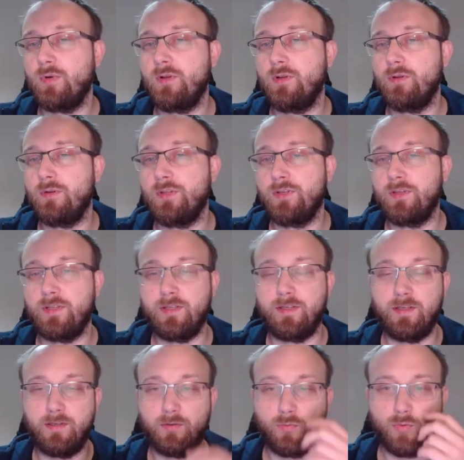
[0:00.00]
Will
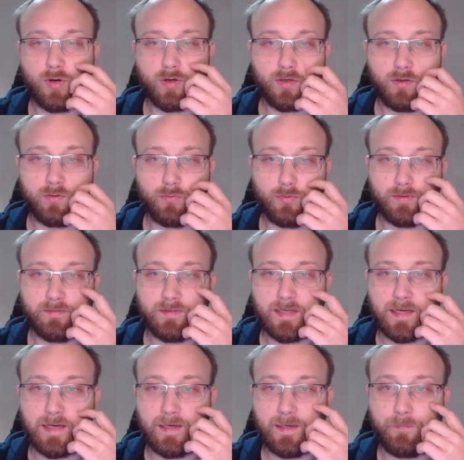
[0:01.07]
work with
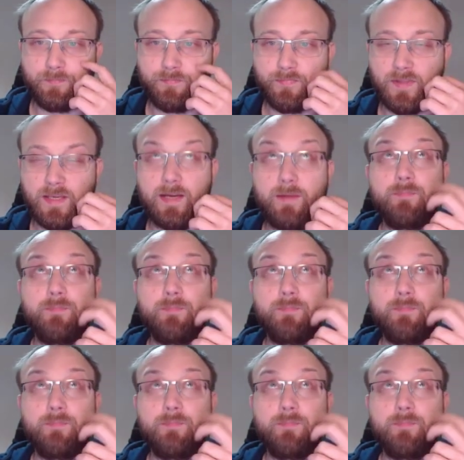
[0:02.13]
the